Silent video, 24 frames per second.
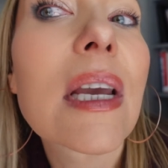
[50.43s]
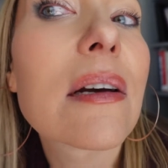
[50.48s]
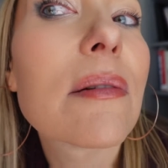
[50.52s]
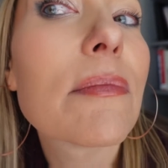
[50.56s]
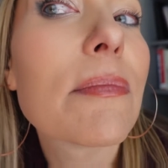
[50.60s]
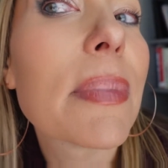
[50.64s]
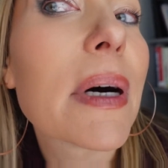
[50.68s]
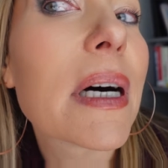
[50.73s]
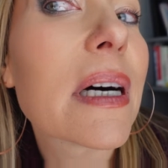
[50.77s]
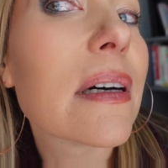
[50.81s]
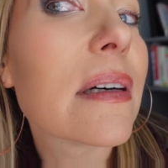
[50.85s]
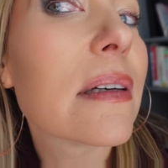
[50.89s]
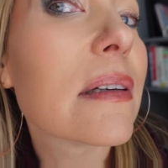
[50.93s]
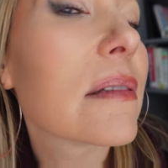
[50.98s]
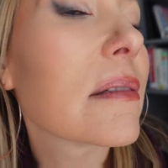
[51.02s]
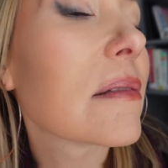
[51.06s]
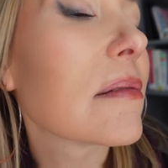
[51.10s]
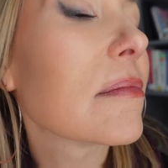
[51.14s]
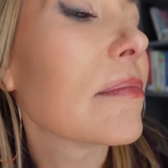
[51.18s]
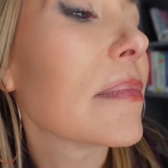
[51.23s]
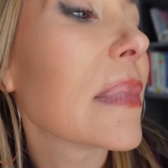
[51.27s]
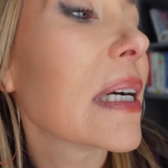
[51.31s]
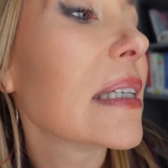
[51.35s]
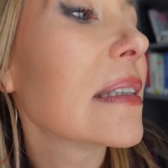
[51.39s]
but
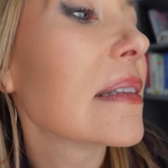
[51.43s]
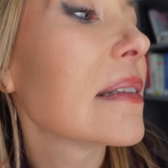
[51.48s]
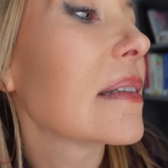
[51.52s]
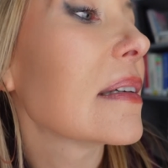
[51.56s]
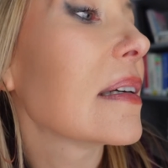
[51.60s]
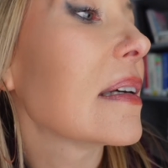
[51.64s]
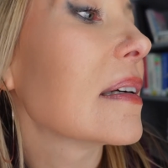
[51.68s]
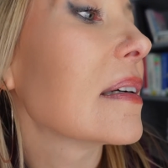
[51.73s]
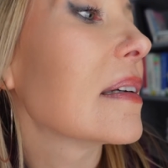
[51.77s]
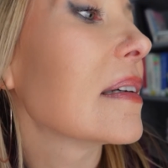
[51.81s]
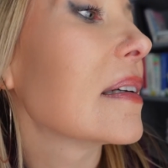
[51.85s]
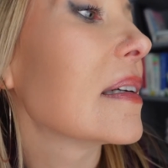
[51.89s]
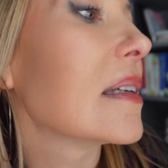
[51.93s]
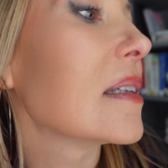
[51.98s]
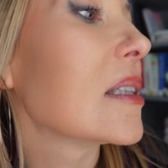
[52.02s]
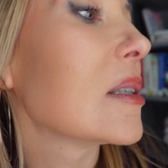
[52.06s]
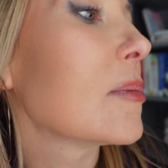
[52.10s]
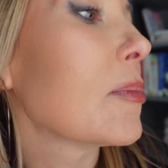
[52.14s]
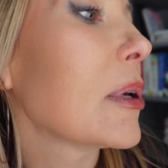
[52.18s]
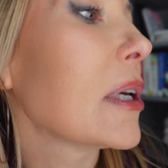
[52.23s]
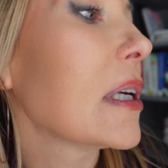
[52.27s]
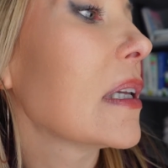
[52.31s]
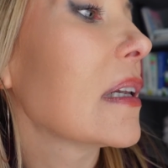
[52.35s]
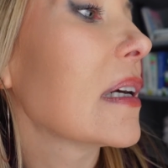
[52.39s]
my skin is
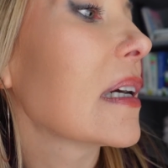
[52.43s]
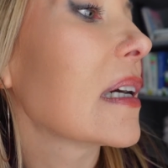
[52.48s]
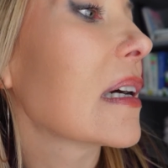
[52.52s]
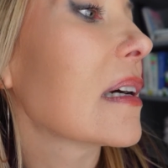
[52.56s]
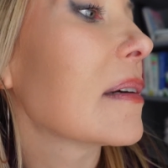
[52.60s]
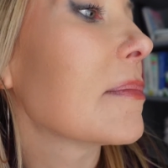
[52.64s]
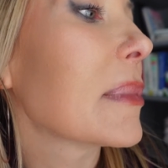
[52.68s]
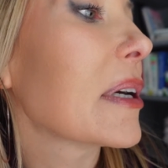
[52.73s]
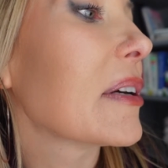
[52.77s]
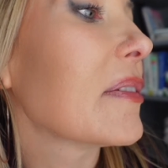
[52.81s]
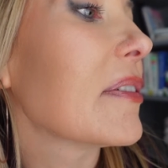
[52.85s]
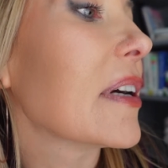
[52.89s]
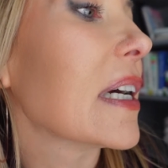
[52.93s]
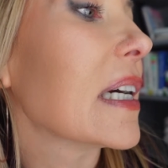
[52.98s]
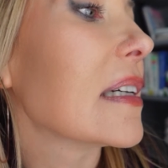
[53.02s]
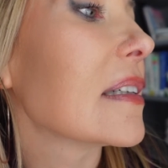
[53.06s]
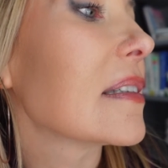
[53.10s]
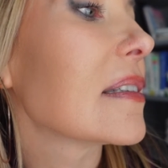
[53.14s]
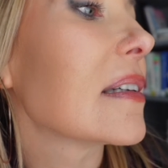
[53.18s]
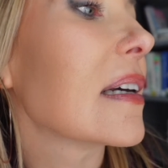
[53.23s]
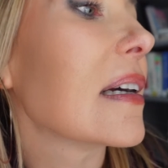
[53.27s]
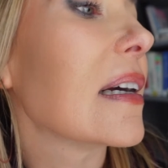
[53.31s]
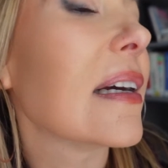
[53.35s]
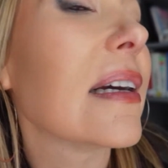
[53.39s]
peeling on my
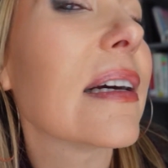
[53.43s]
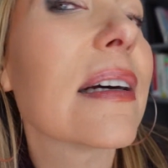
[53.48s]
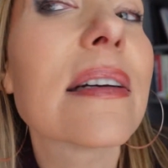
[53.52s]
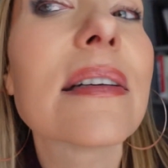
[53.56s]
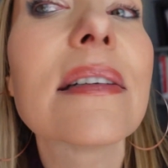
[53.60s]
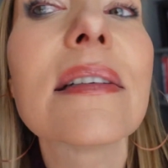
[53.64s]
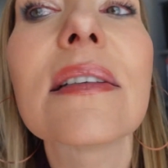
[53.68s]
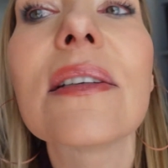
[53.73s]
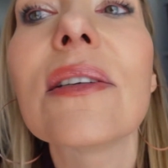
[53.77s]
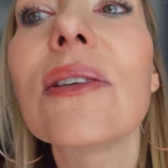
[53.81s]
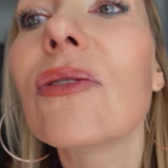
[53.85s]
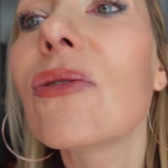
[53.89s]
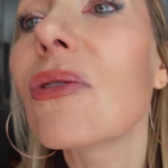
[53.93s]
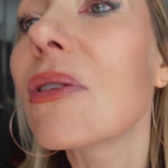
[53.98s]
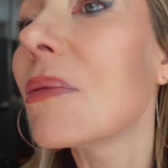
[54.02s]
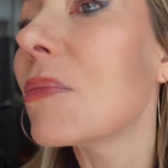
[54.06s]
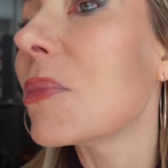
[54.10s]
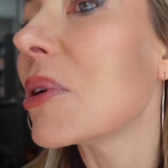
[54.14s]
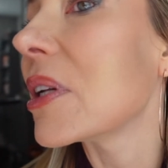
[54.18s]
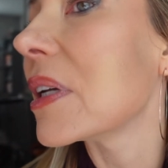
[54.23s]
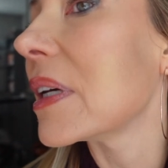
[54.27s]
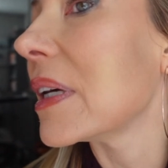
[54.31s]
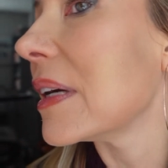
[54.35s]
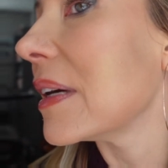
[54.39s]
face. And
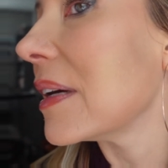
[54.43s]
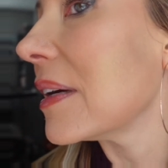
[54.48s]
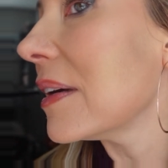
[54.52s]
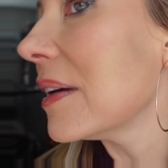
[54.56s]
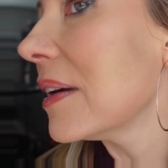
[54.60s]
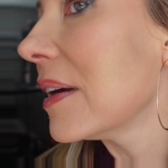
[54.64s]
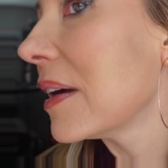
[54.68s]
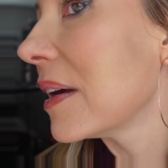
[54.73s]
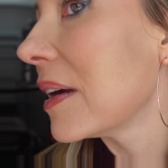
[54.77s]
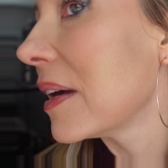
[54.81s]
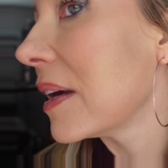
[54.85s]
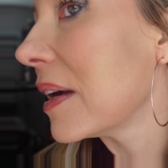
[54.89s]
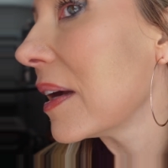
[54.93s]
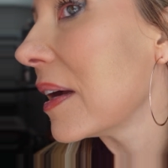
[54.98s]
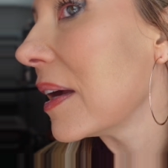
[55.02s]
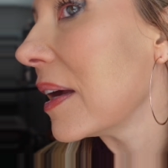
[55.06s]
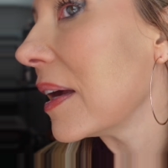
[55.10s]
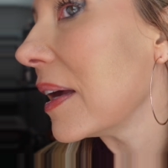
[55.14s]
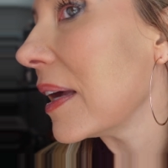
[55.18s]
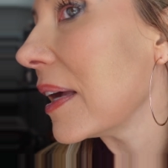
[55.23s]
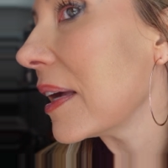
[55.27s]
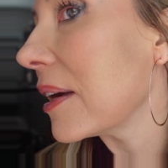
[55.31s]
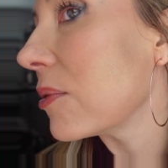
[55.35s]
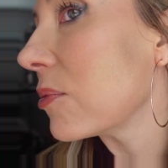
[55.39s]
normally
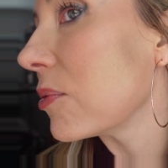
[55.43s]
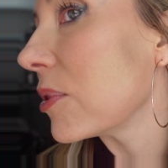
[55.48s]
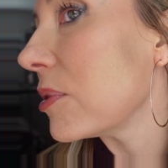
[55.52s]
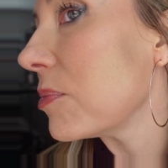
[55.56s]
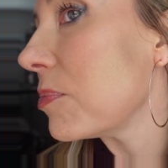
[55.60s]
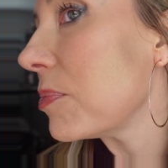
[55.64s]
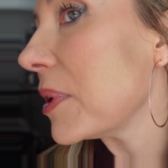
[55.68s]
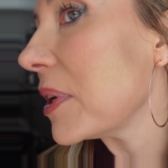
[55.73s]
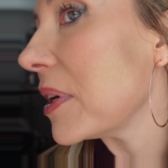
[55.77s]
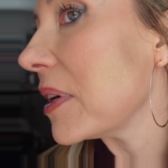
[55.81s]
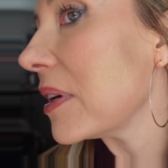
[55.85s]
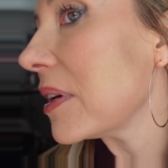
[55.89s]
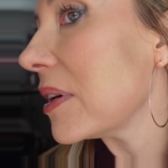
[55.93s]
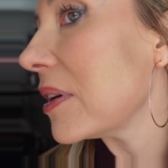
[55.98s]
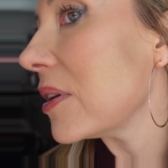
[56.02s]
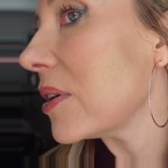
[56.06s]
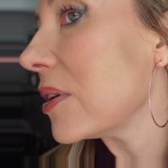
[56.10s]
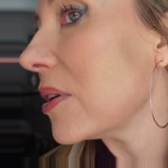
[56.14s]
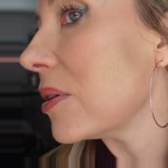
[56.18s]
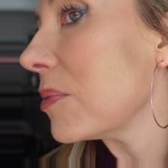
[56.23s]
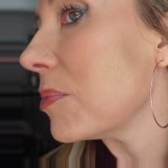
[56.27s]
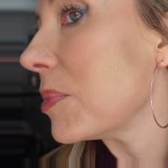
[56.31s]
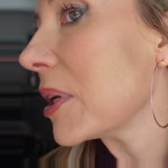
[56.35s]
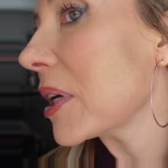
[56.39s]
it would
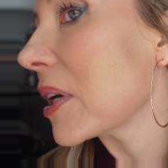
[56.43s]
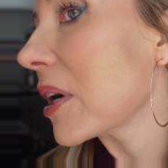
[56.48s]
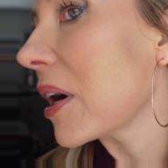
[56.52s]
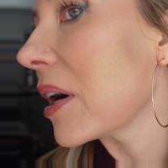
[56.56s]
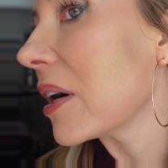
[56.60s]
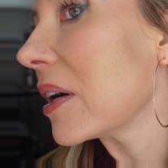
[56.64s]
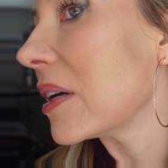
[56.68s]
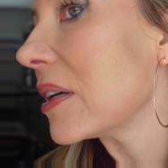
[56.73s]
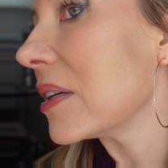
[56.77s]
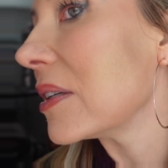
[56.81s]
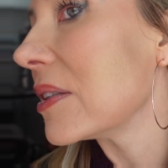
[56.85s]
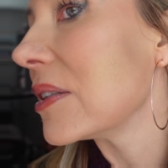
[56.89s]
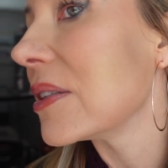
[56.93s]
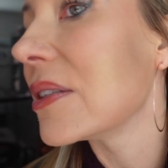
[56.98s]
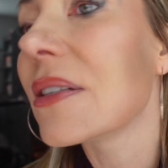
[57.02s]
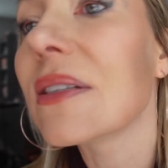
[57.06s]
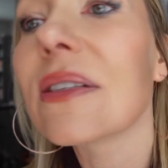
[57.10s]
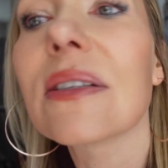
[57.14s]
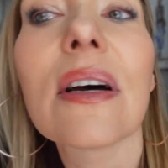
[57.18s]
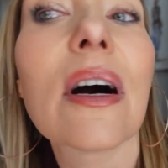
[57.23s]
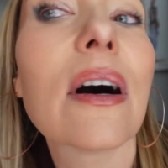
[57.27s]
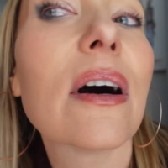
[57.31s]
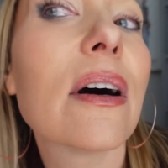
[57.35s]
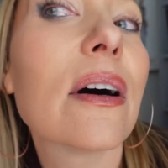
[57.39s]
be
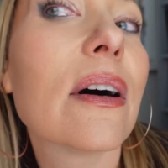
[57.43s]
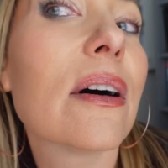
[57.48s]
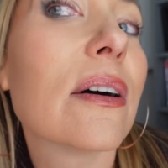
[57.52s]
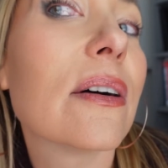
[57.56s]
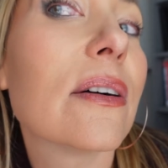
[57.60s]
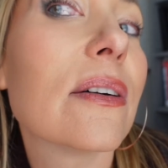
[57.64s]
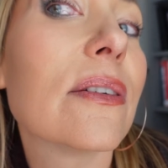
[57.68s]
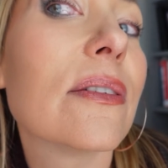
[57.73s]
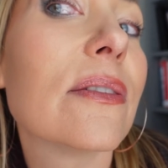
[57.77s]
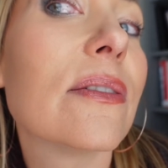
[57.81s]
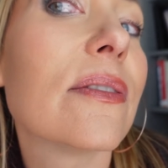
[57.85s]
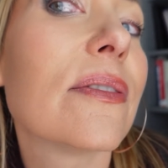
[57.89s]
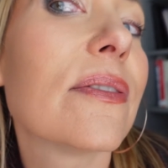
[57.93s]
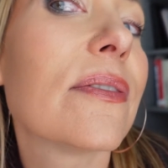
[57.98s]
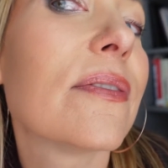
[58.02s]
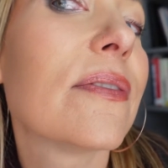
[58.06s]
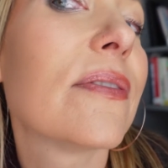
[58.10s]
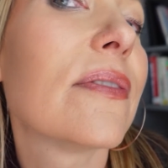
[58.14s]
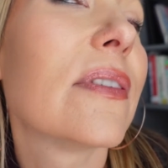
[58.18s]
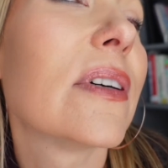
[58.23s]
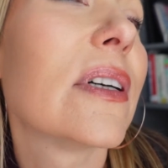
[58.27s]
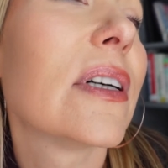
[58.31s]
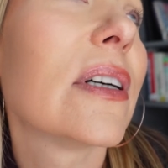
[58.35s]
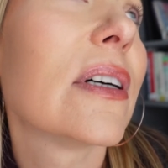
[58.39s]
because
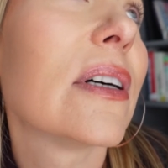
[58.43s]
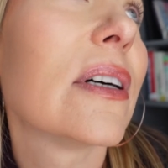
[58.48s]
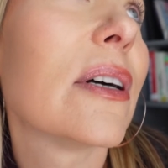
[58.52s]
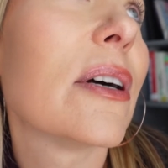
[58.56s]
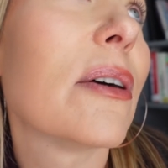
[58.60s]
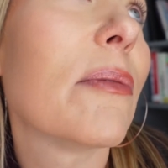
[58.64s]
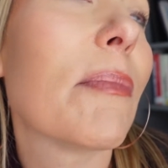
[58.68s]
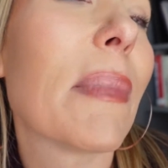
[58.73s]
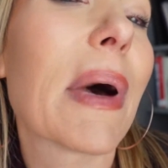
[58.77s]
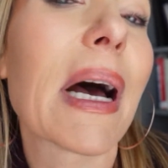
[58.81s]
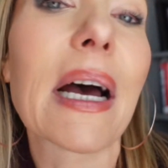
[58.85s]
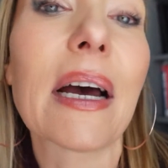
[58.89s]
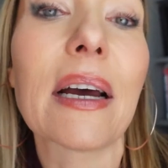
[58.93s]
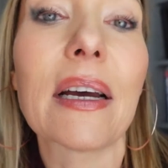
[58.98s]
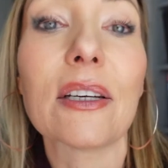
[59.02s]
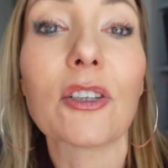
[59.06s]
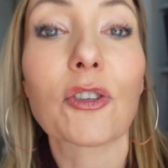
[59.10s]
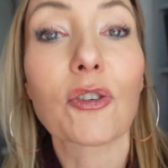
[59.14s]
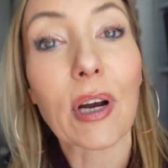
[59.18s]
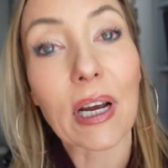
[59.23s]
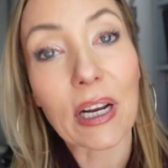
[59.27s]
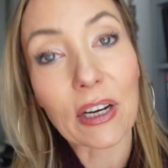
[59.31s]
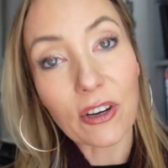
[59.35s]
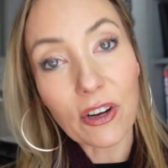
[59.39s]
of my
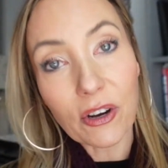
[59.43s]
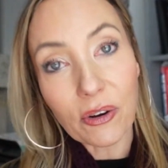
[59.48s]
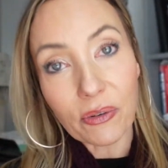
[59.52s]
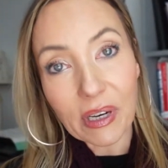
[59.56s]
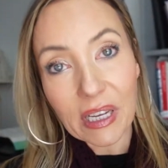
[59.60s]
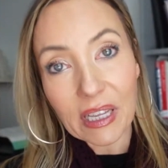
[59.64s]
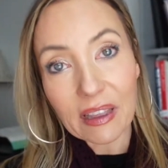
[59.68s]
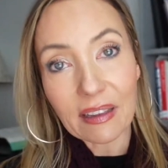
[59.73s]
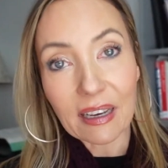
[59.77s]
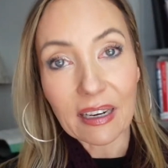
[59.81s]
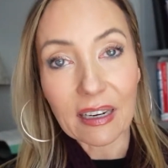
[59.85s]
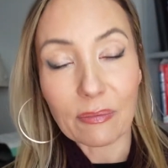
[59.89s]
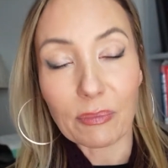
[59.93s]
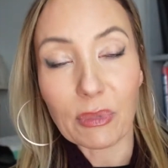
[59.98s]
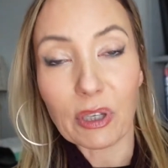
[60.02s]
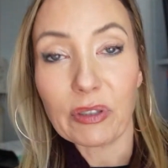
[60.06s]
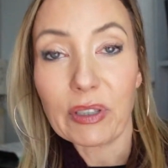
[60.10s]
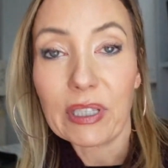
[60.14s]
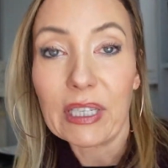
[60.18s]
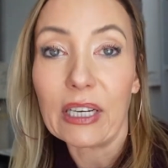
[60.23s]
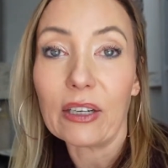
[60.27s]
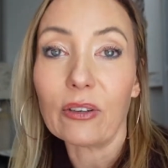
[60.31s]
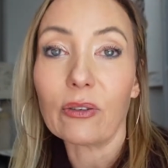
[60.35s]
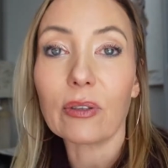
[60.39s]
tretinoin that I'm
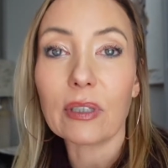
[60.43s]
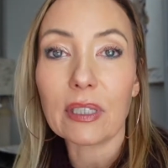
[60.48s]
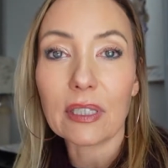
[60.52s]
using or